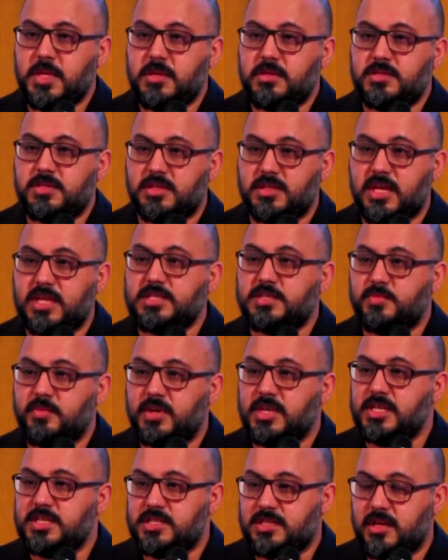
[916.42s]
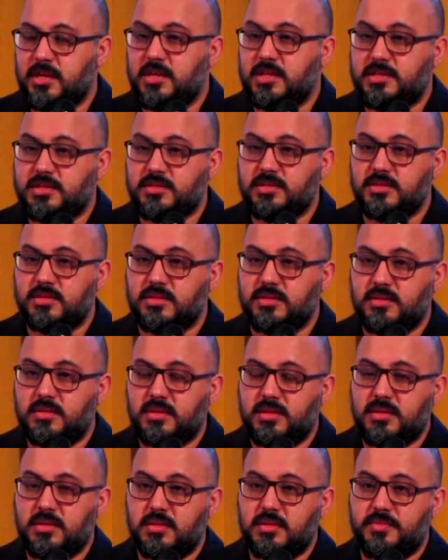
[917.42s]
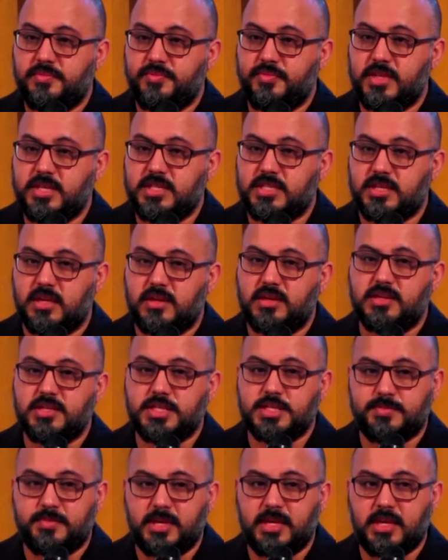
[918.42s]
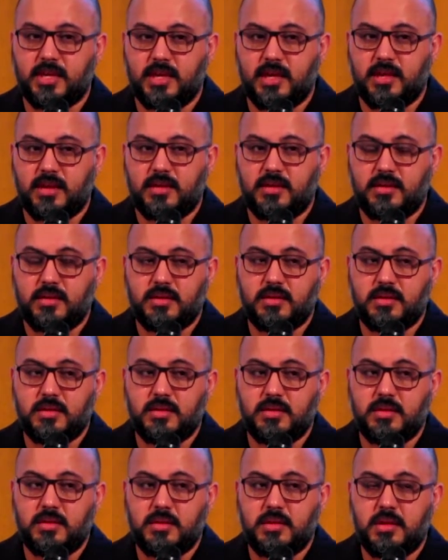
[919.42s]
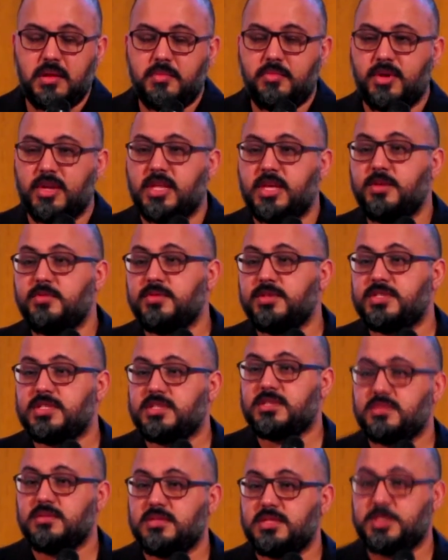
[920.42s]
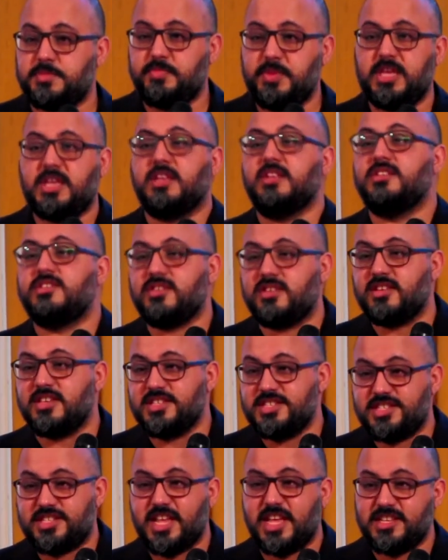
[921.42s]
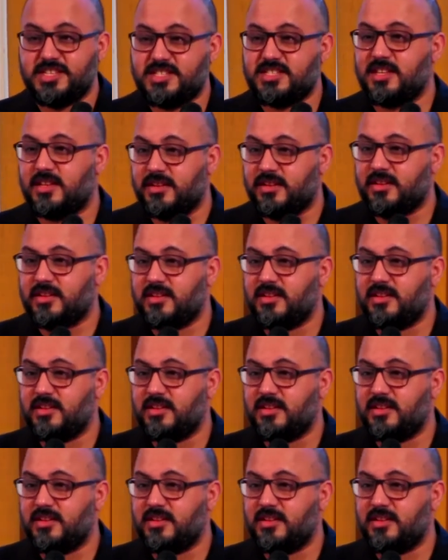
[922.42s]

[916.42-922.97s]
So that's what he started to do. He started to speak again. But he was speaking to his dead son,